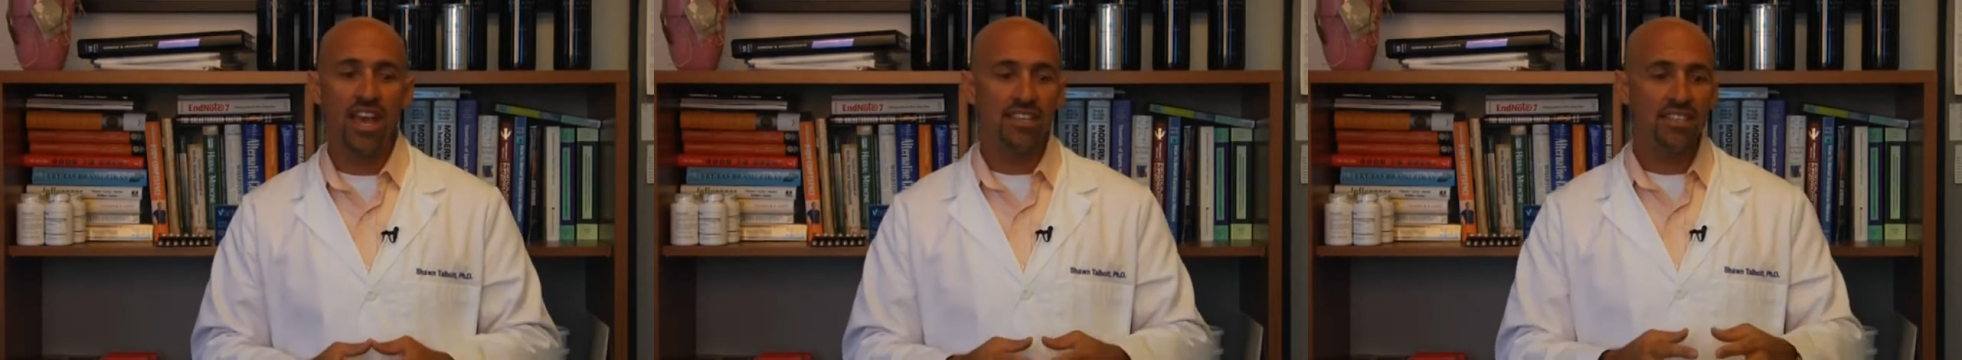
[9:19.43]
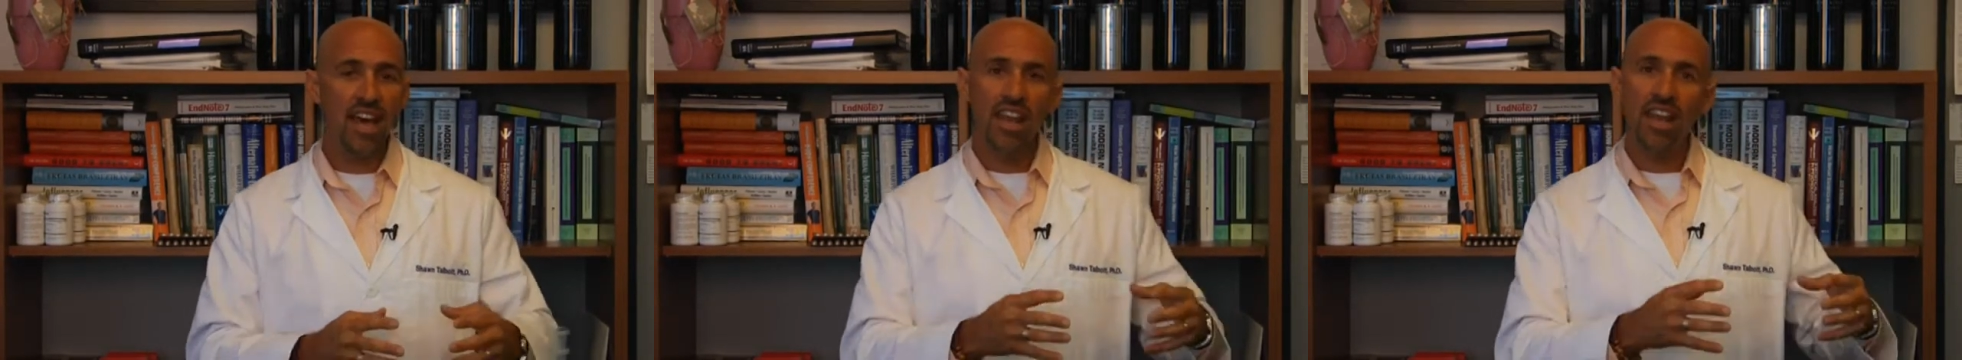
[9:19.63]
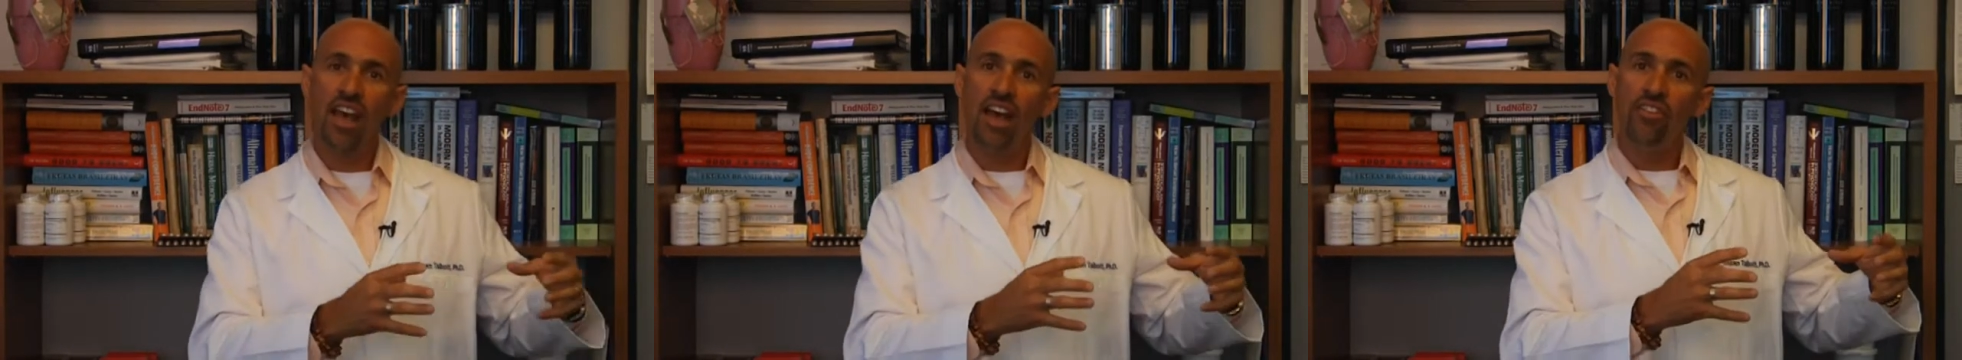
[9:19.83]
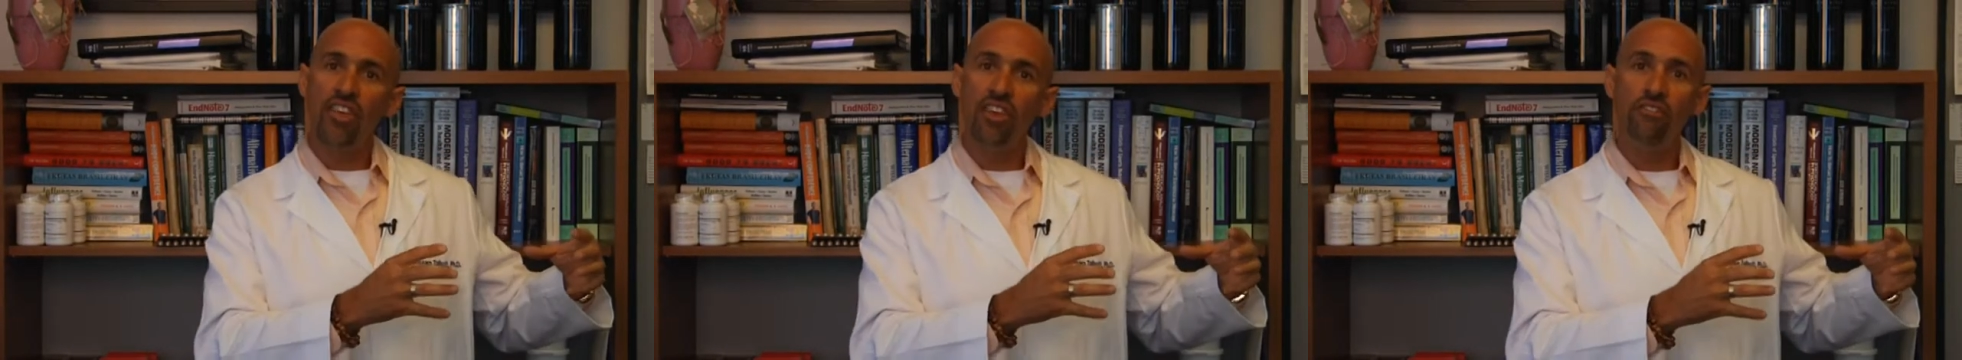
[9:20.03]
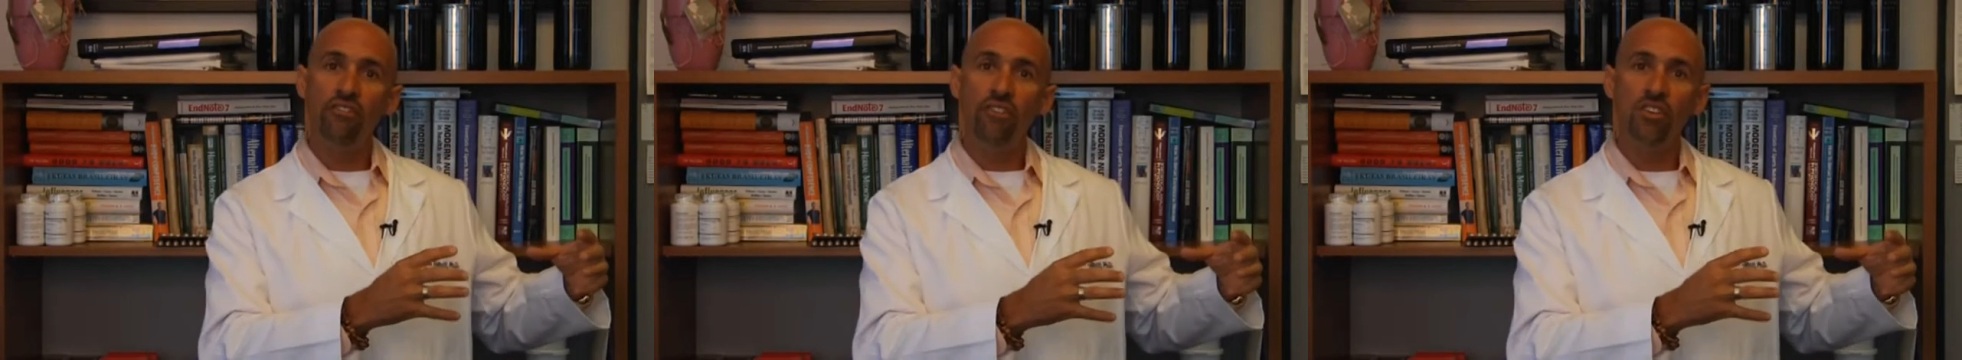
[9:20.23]
is that
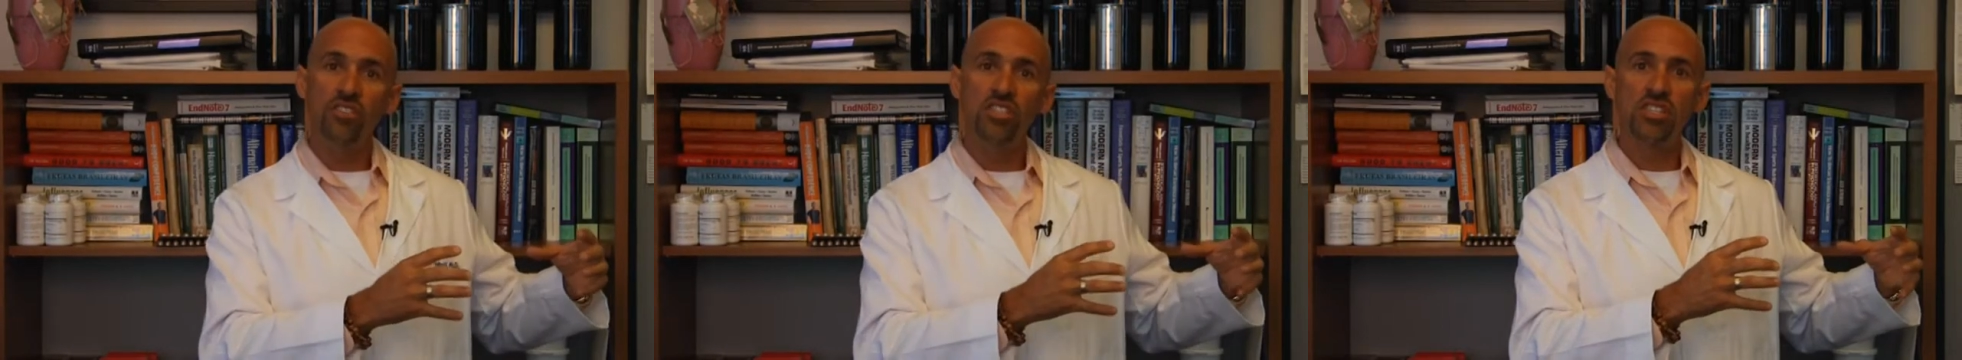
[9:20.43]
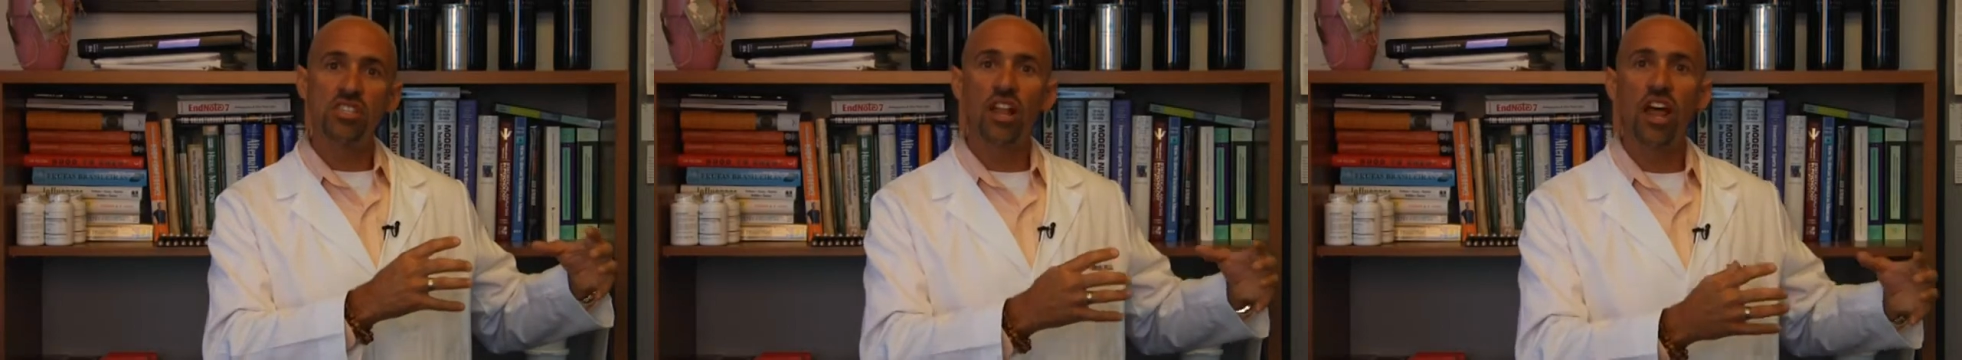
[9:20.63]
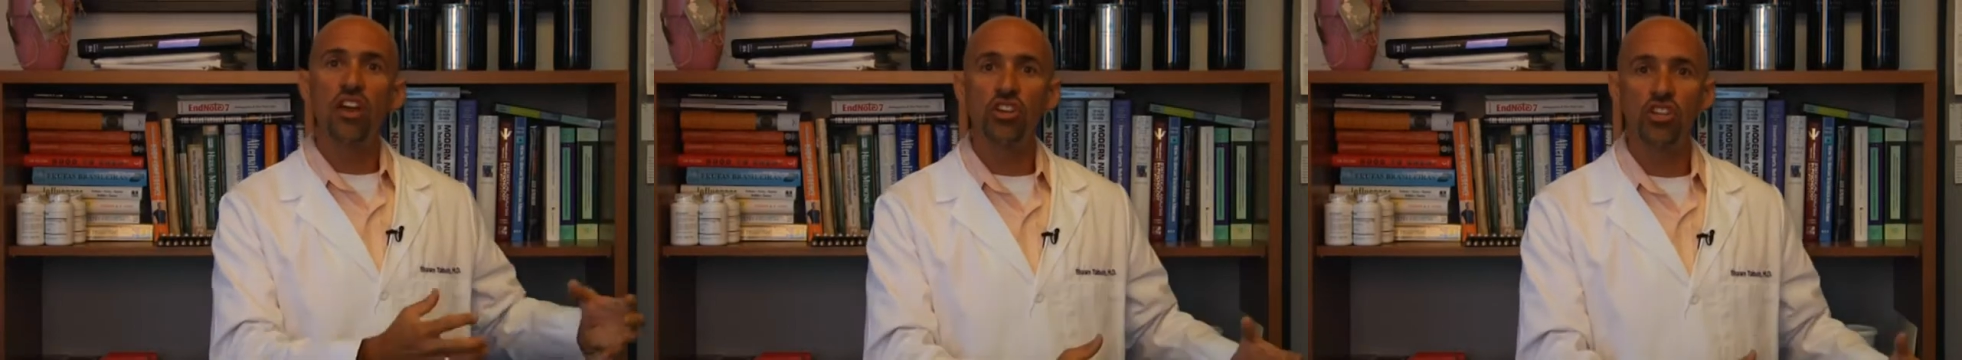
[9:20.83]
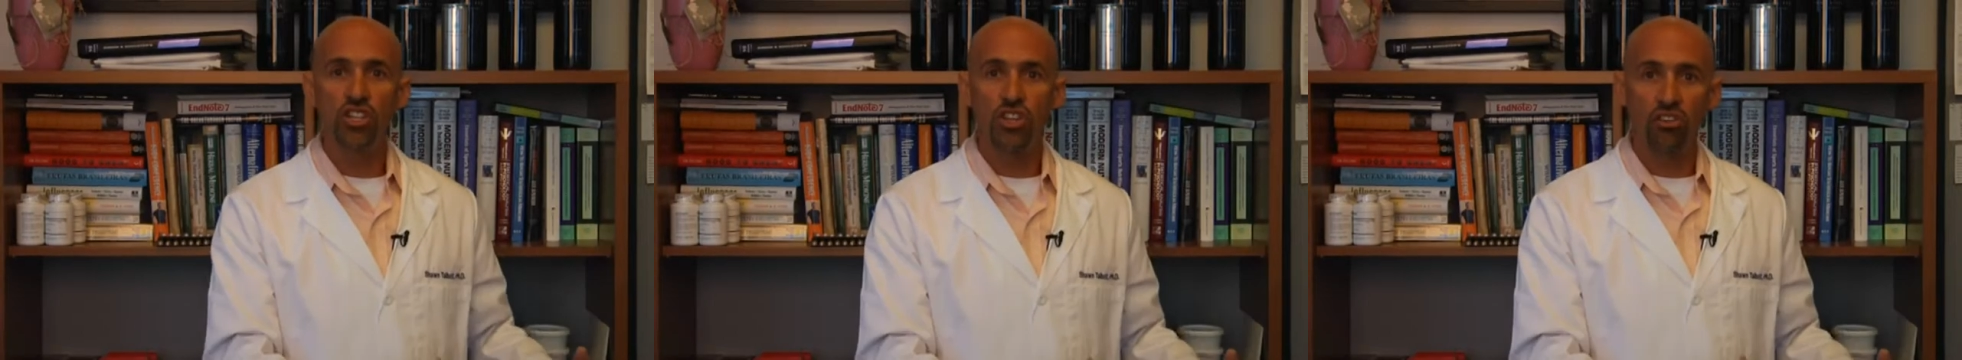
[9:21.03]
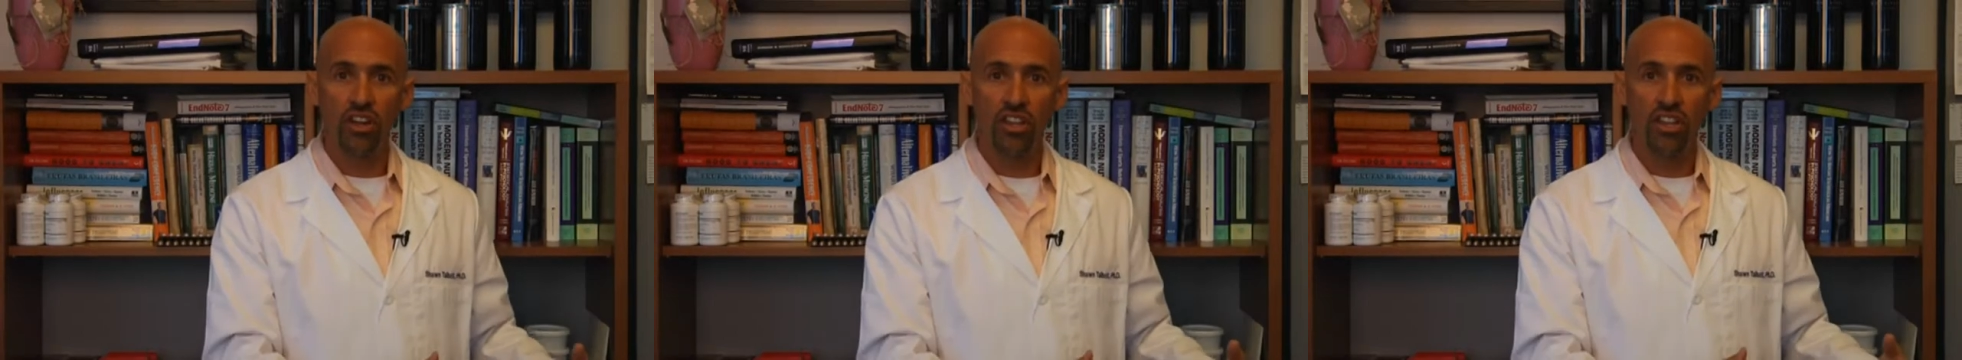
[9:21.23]
they feel
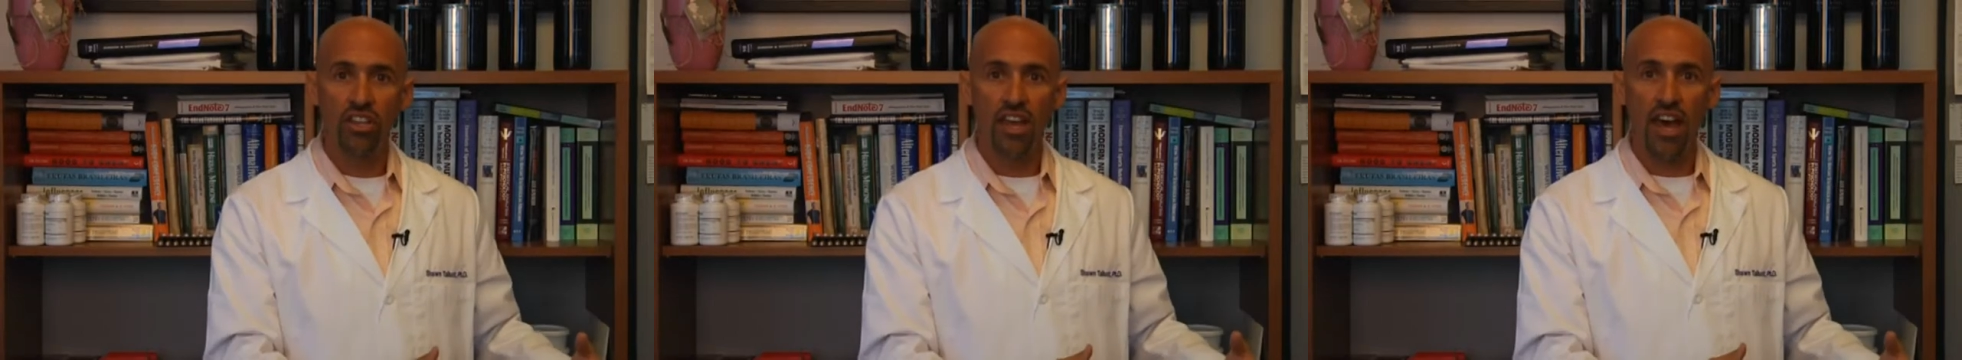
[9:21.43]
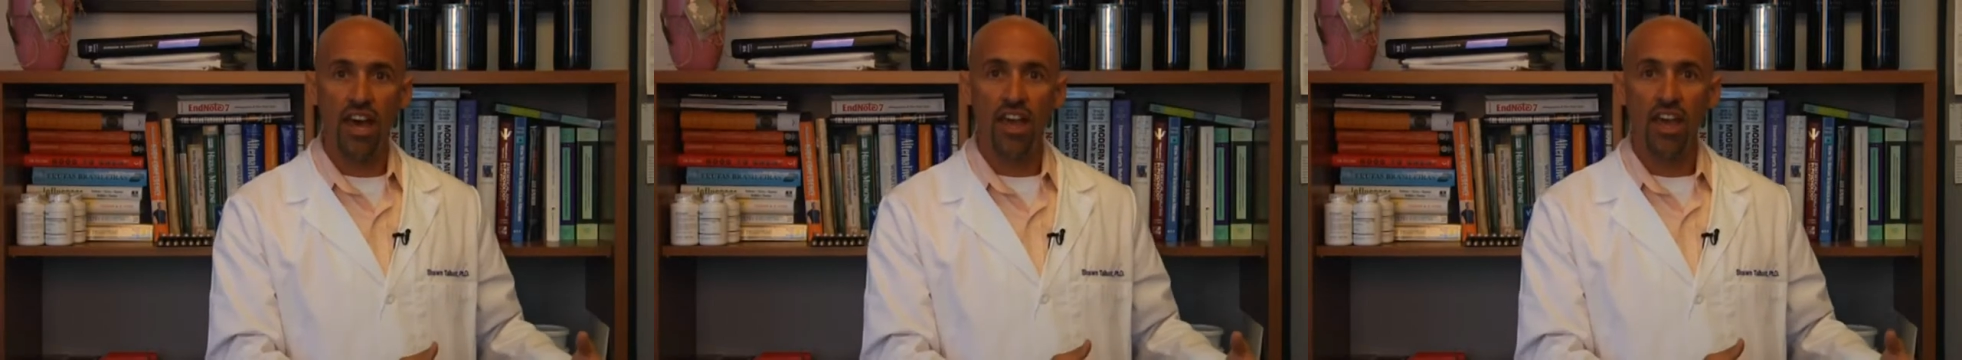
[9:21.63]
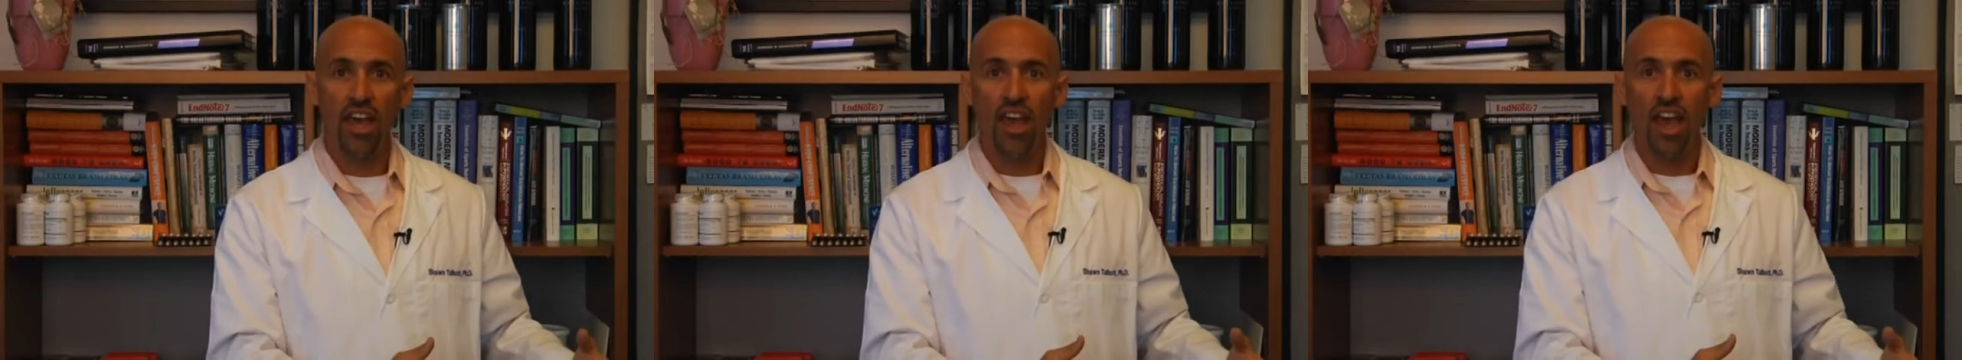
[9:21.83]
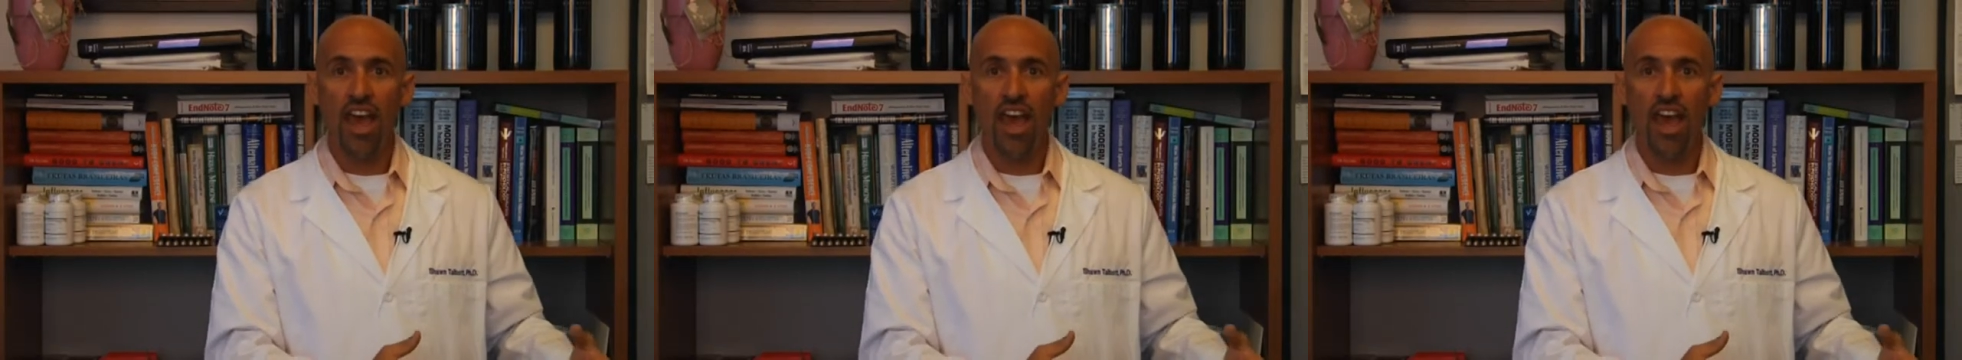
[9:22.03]
sluggish during the day